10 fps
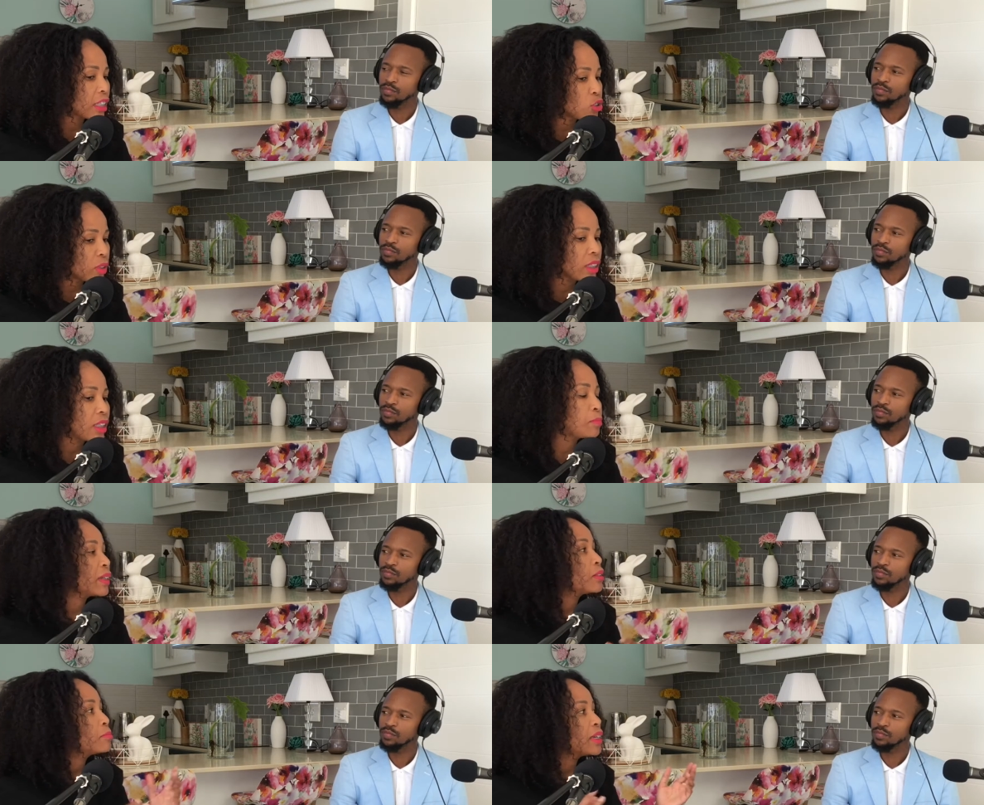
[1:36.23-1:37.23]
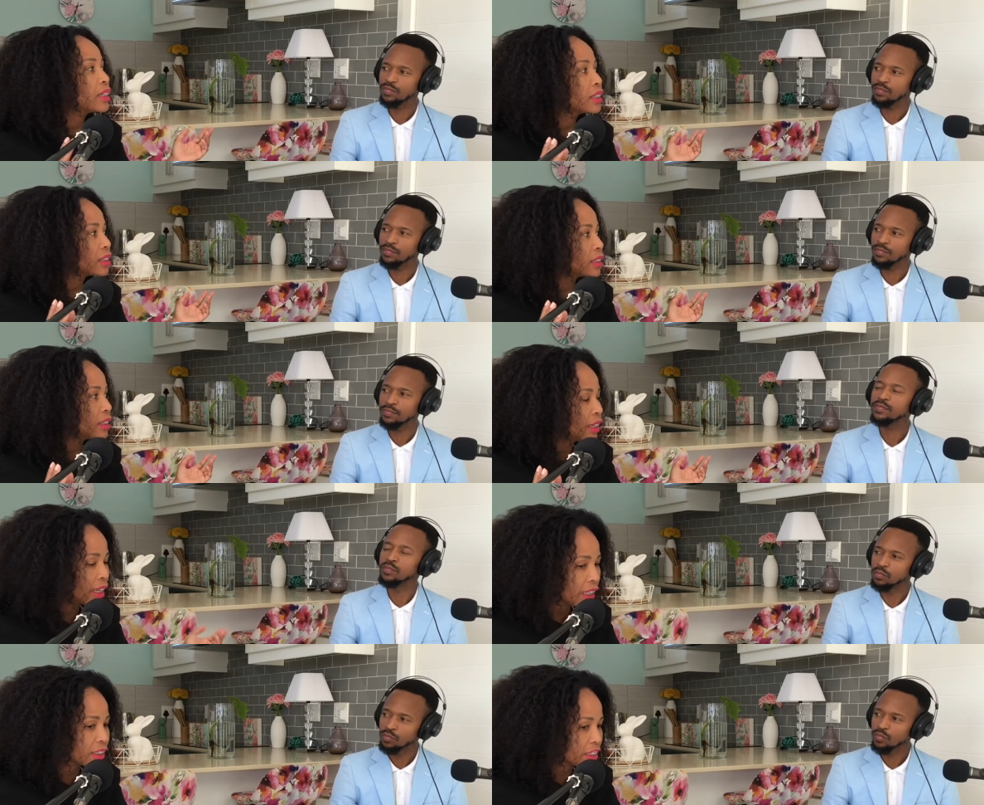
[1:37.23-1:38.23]
Speaker 1: sexual health, but in male
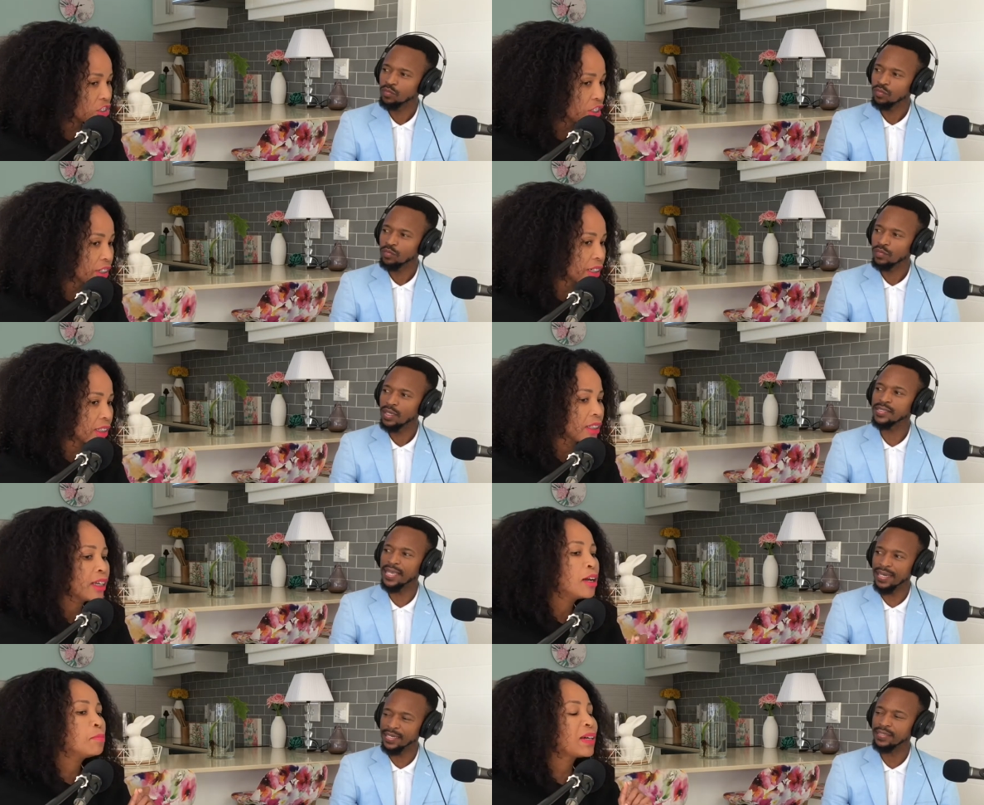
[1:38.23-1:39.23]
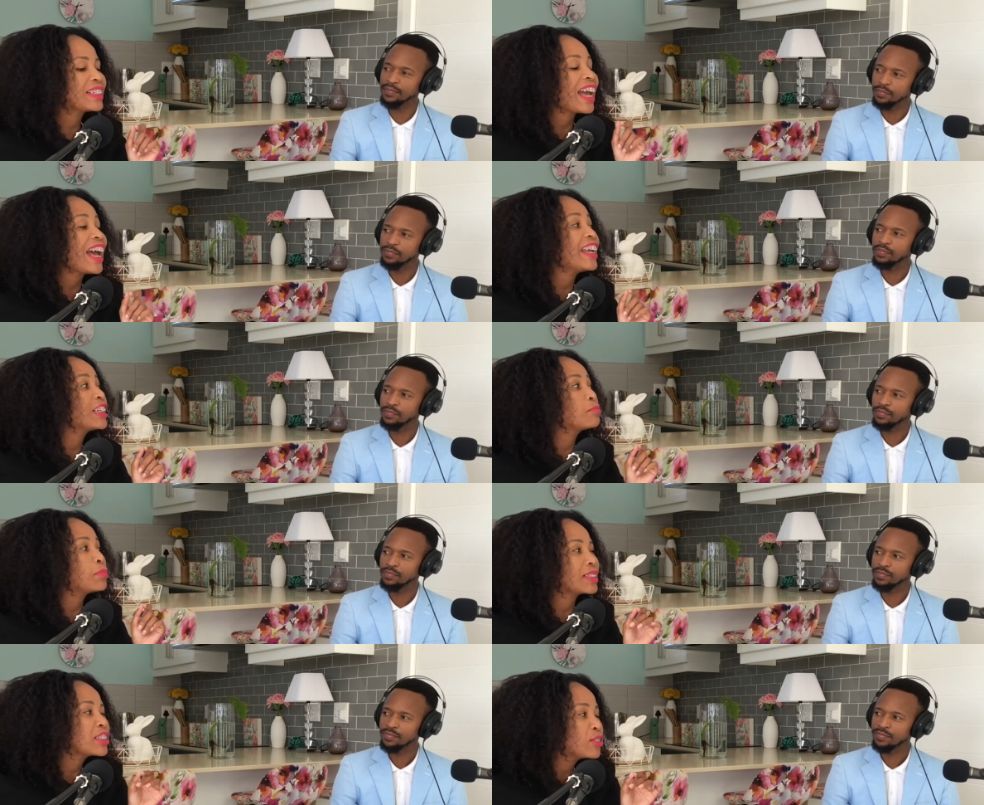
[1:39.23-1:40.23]
health in general. Exactly. But I had
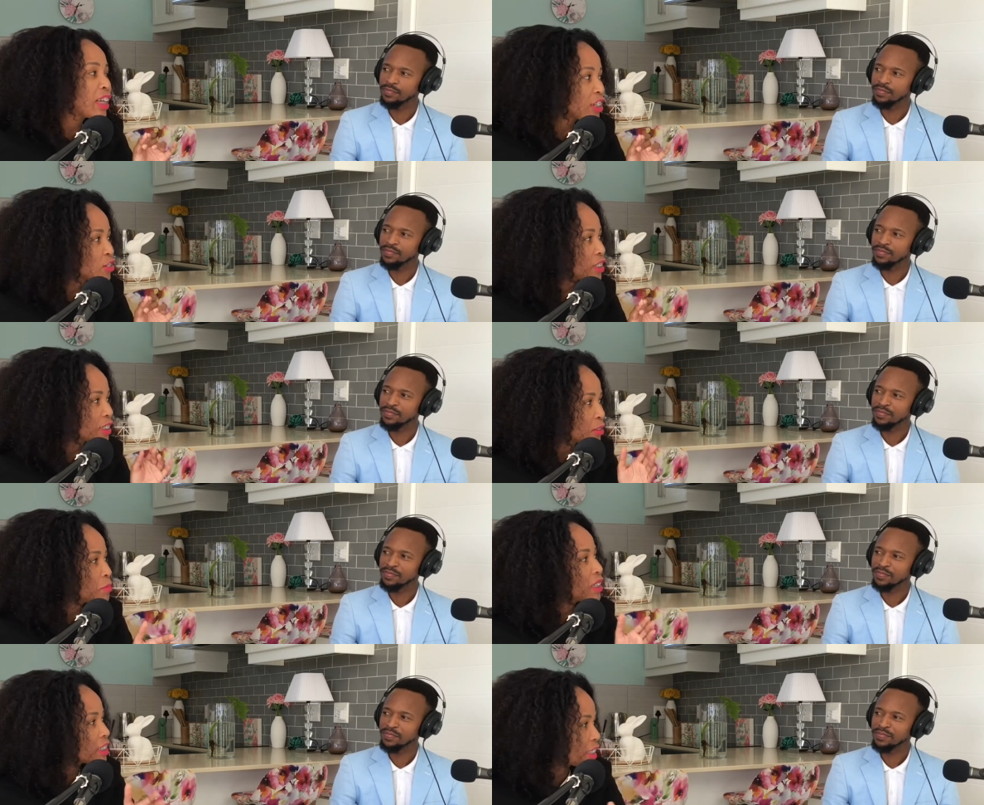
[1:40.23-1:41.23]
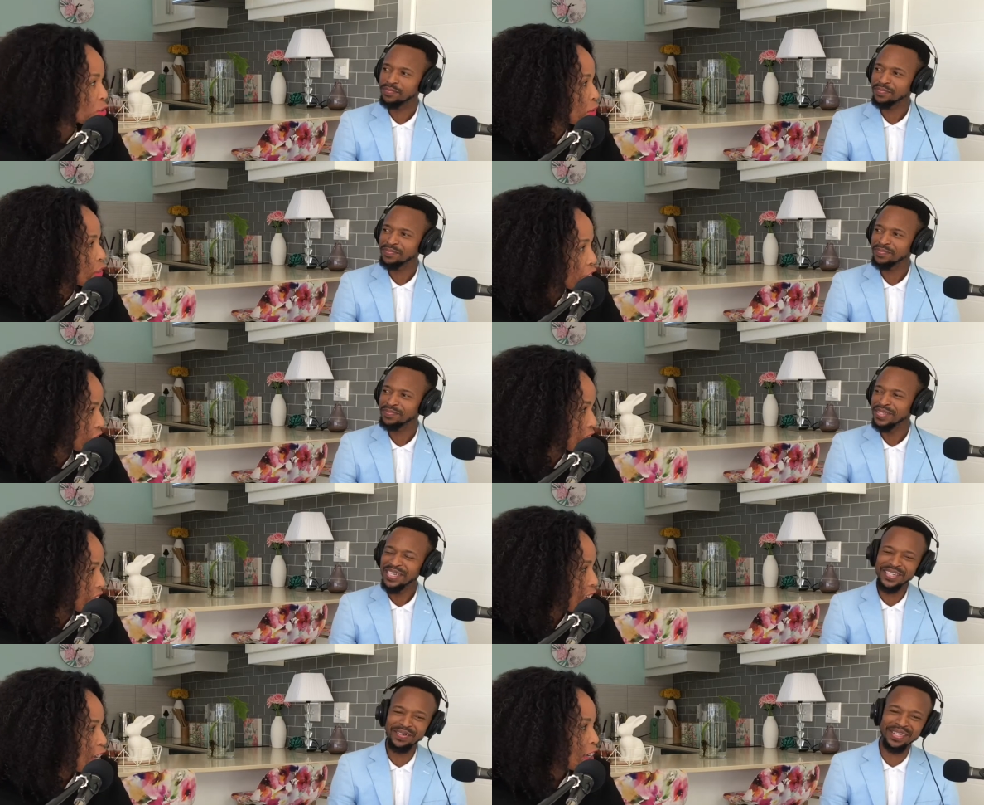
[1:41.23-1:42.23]
particular interest in male sexual health.
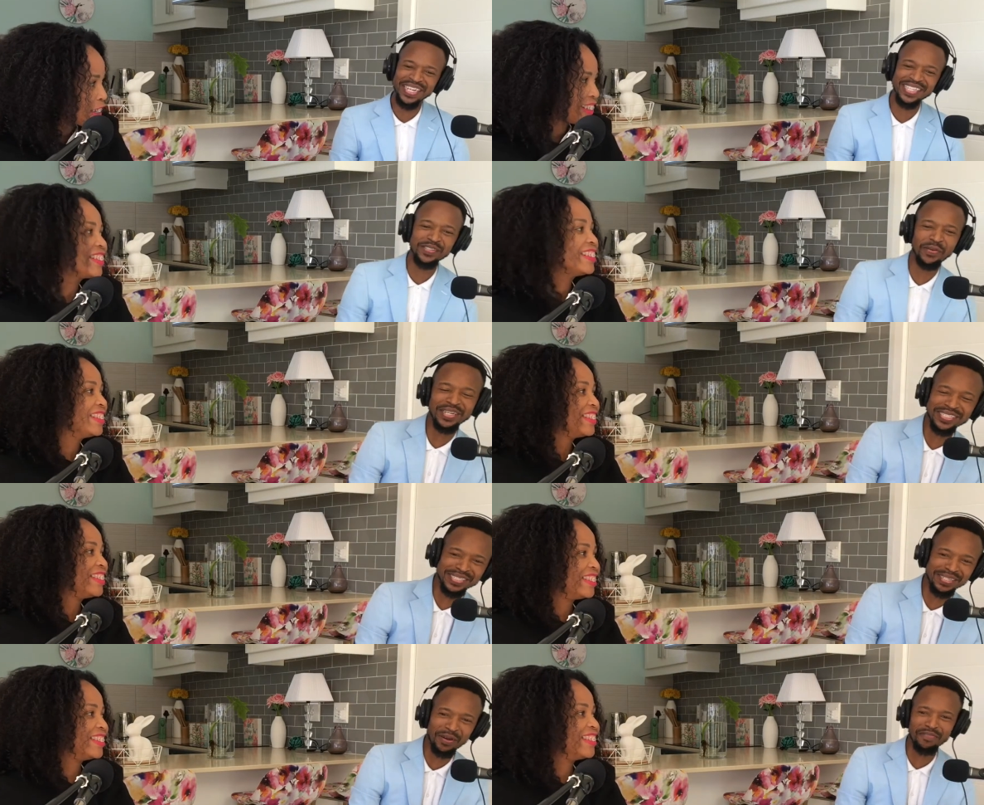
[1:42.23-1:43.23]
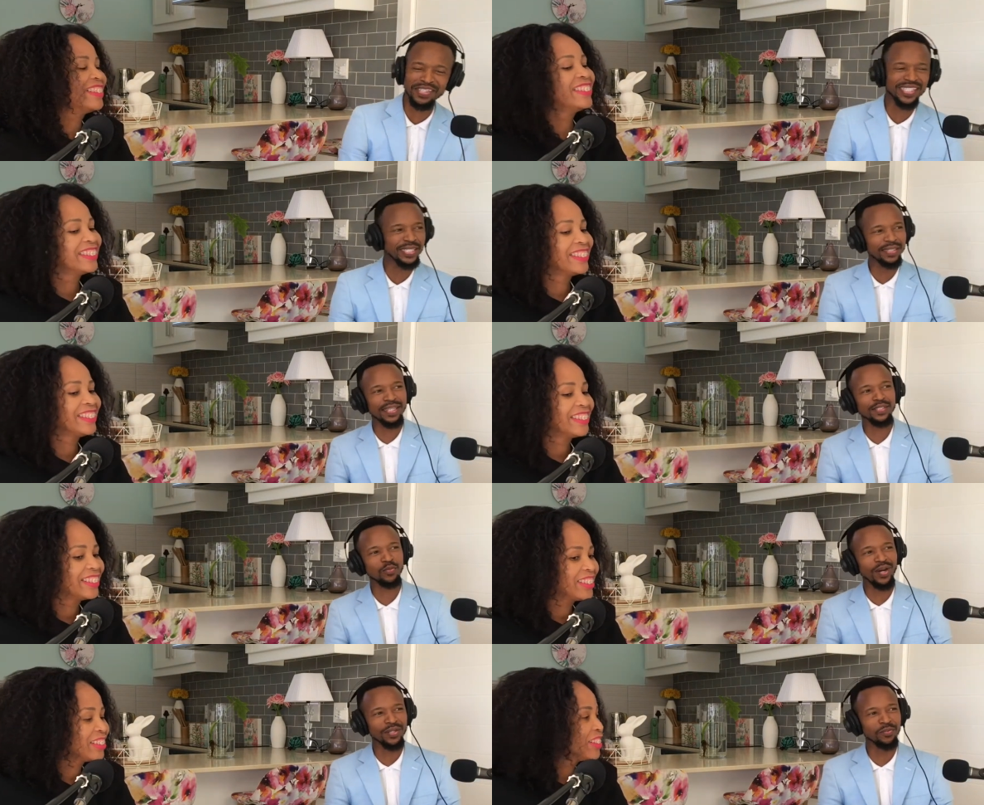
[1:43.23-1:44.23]
Speaker 2: You know, the next question, obviously, that
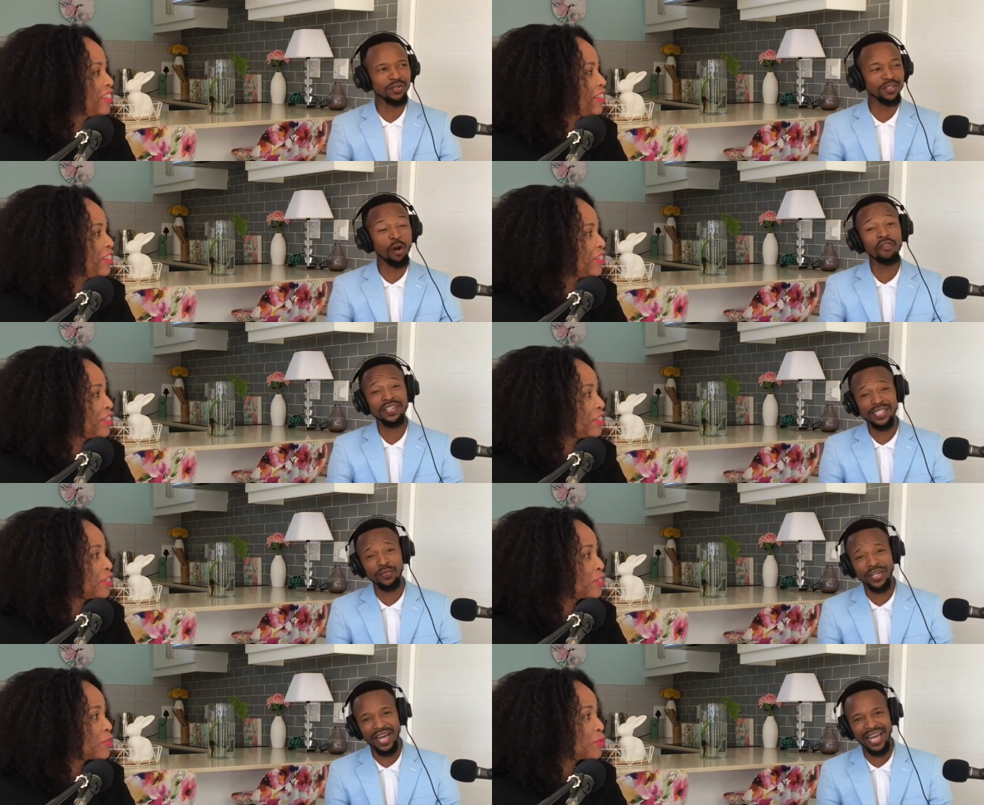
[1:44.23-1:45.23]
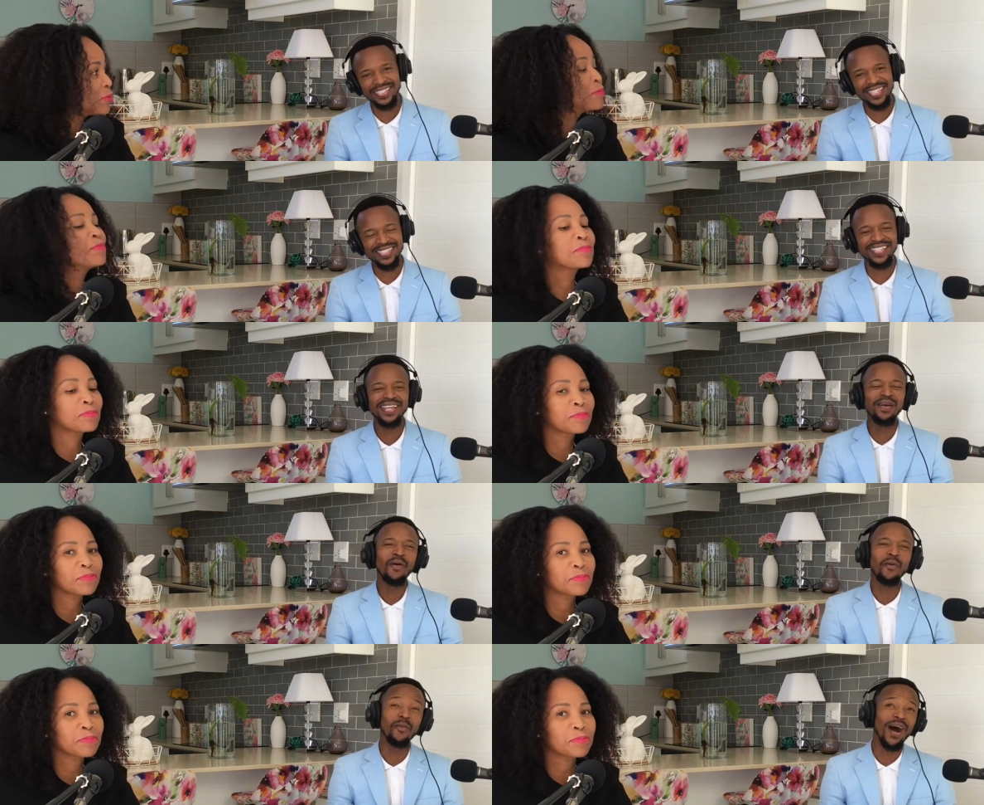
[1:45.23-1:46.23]
one would obviously want to ask is,
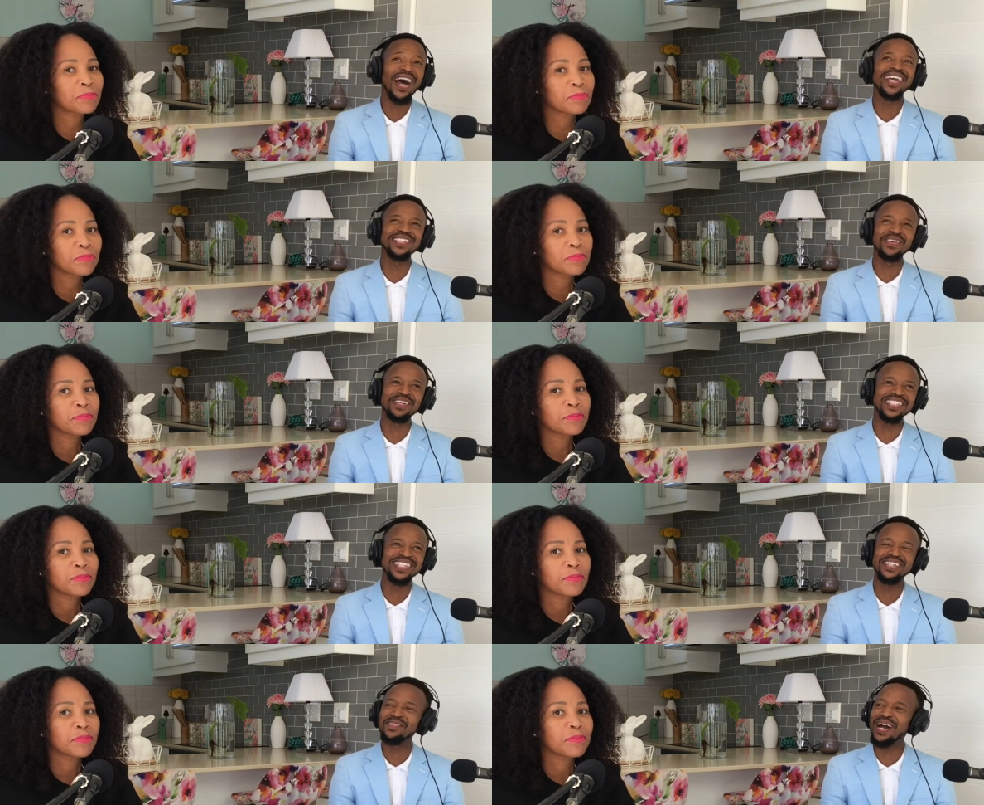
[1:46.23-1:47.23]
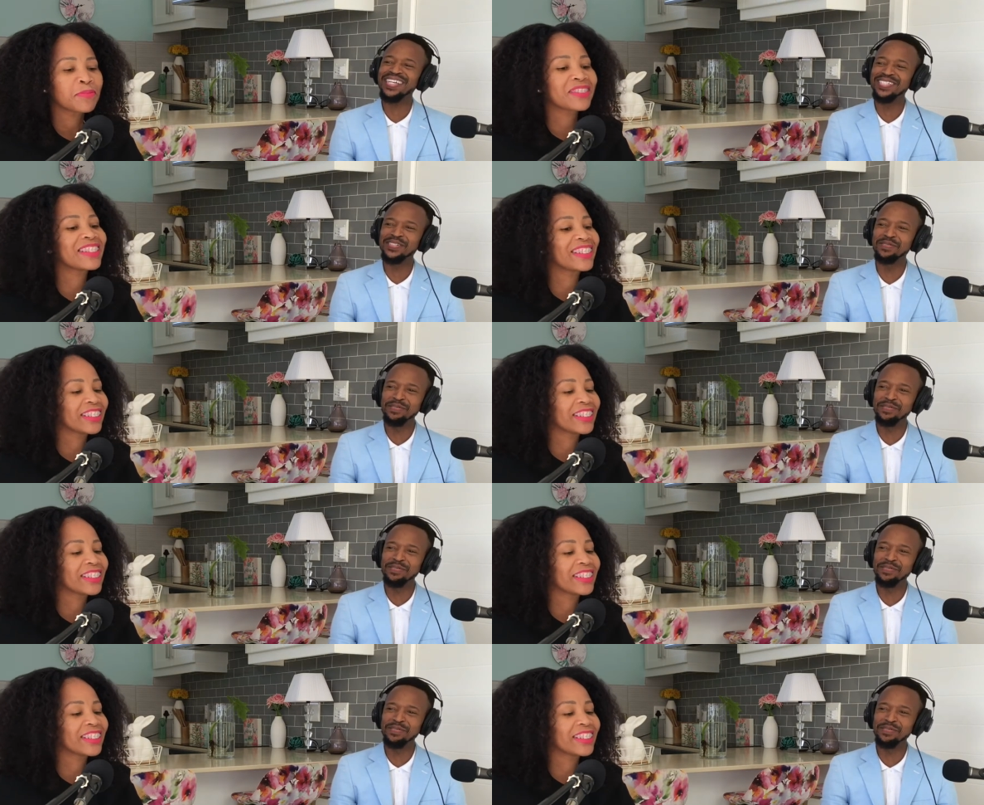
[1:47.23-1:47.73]
why, doctor? Why did you